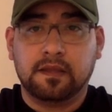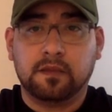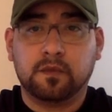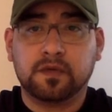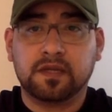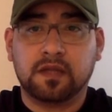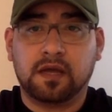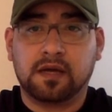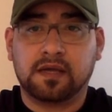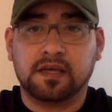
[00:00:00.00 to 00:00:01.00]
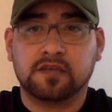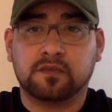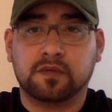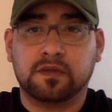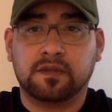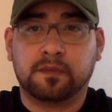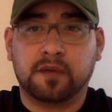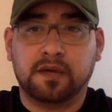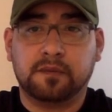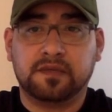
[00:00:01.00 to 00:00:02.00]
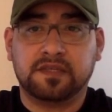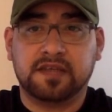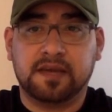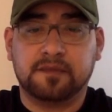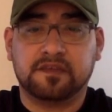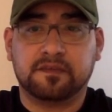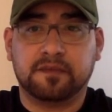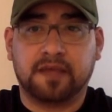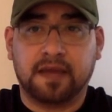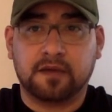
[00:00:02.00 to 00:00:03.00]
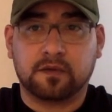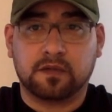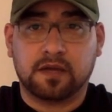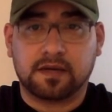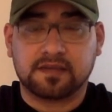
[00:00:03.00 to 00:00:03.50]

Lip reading: The warded lock is one of the primary types of mechanical locks.